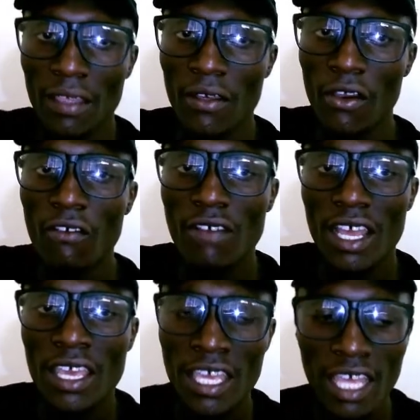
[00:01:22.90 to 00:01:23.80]
over
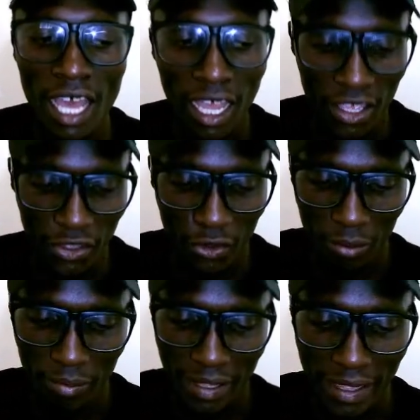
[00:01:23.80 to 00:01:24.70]
here you will
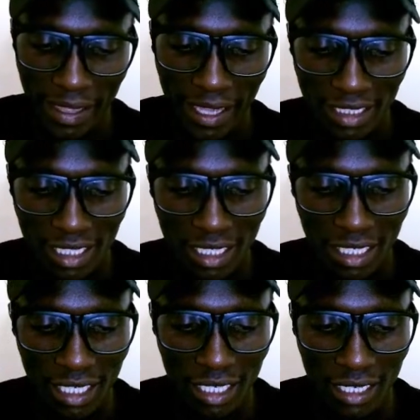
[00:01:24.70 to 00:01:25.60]
be getting
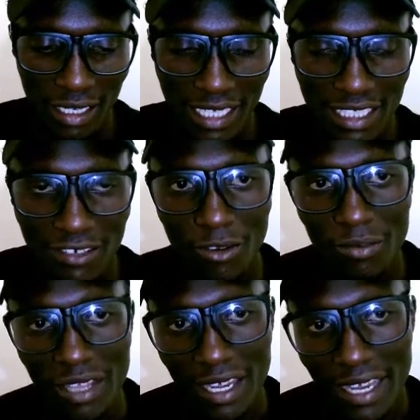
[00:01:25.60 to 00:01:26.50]
data from the
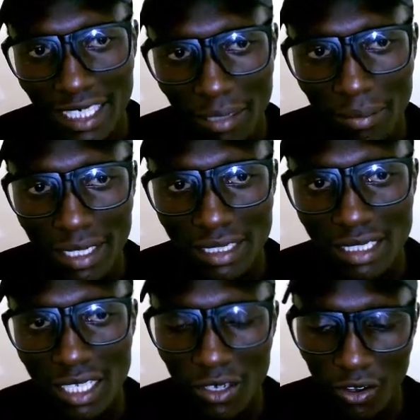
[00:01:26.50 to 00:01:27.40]
database,
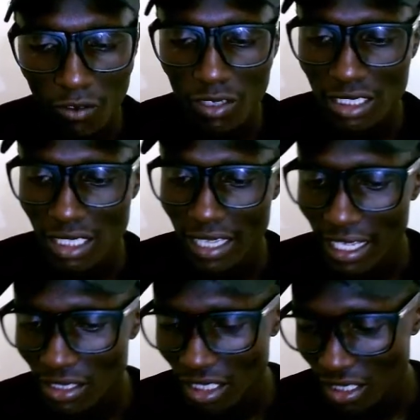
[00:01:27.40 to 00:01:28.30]
of which that
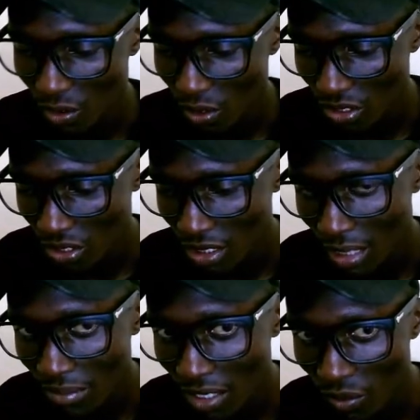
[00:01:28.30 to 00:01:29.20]
is
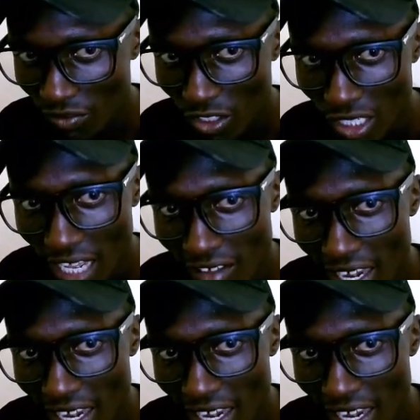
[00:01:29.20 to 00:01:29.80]
something we've not covered